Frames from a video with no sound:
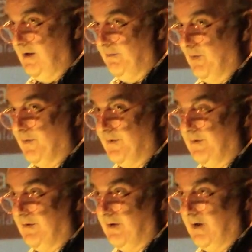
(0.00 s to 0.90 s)

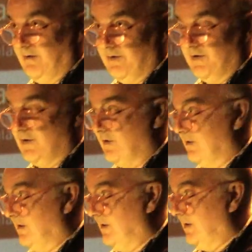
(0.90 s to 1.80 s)
Both Irish
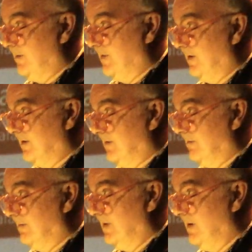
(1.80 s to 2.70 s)
and
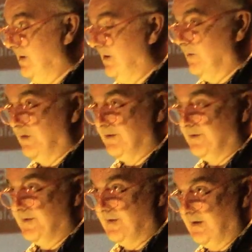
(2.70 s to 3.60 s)
American
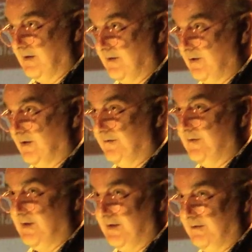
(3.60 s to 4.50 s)
winners. John
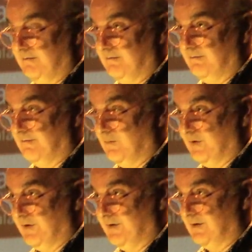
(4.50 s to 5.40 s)
F. Dean
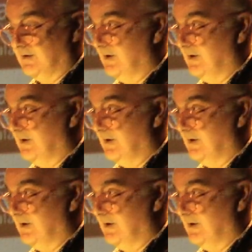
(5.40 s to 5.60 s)
won it.